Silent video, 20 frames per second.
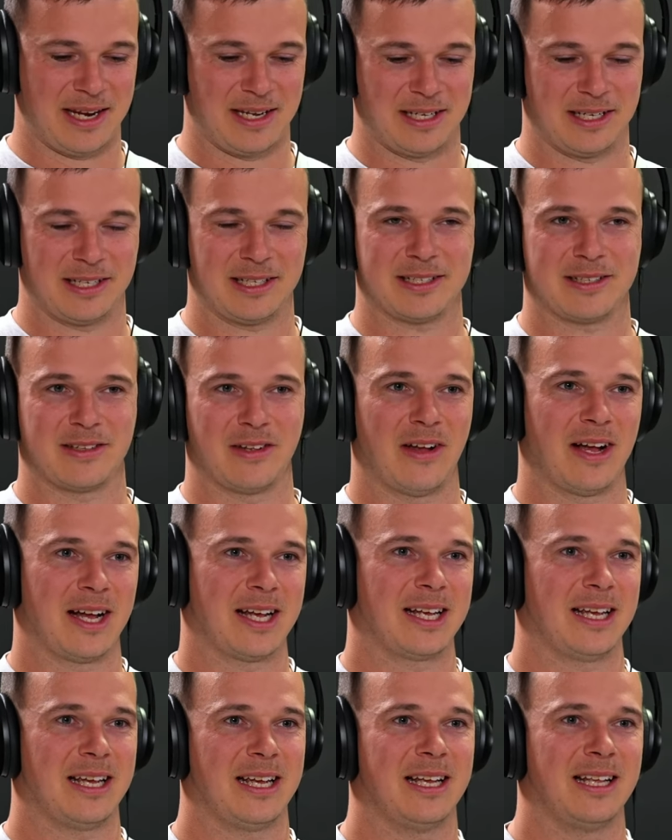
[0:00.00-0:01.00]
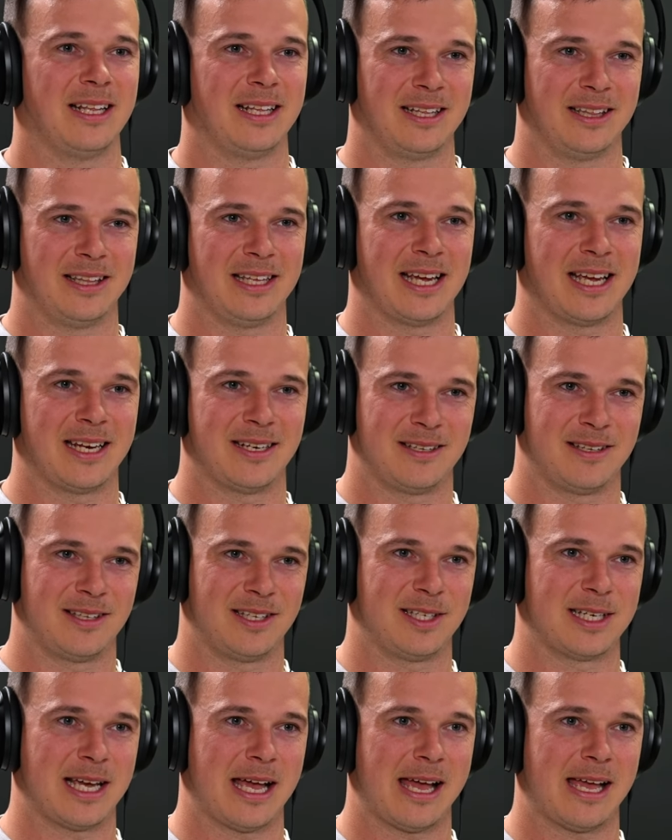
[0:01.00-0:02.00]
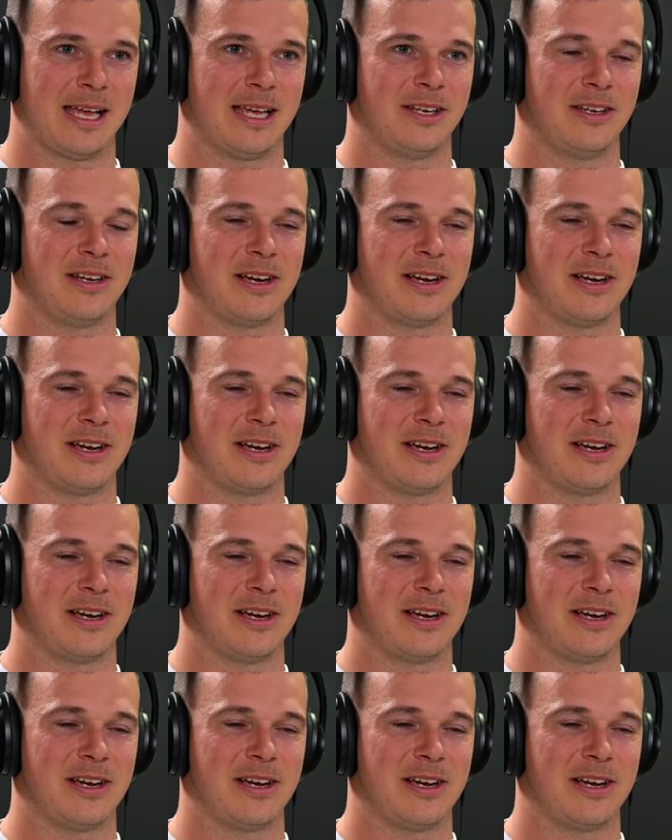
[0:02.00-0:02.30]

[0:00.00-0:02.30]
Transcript: edits like the end of the day,